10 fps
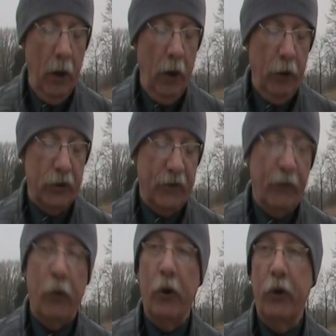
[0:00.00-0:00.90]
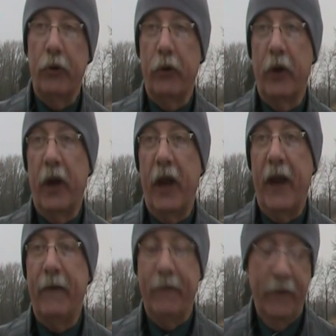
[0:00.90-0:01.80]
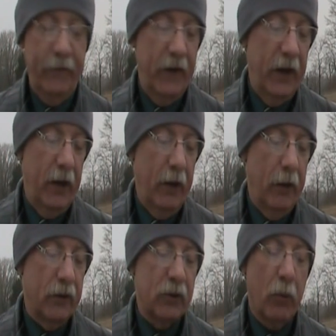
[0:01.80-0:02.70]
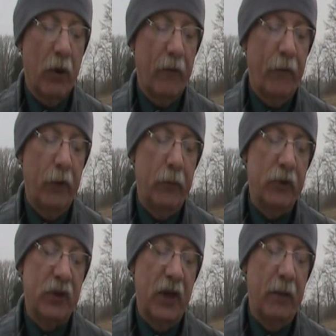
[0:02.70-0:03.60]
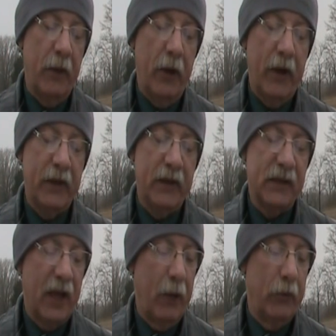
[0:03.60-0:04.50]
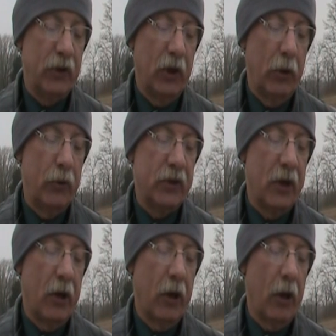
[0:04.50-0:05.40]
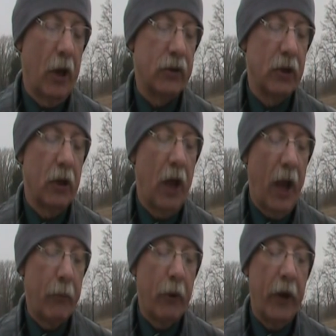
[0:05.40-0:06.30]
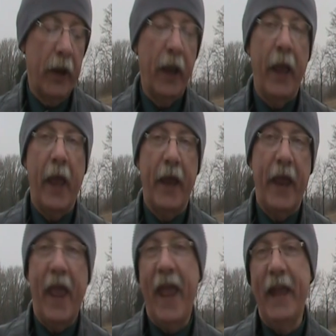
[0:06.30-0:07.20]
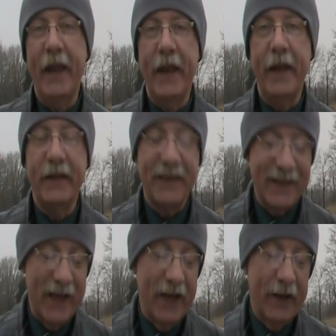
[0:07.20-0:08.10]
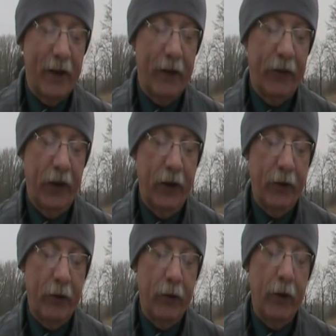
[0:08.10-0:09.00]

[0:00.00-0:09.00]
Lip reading: There's a 450 square foot museum here at this site, which includes an archaeological library, an 80-seat theater,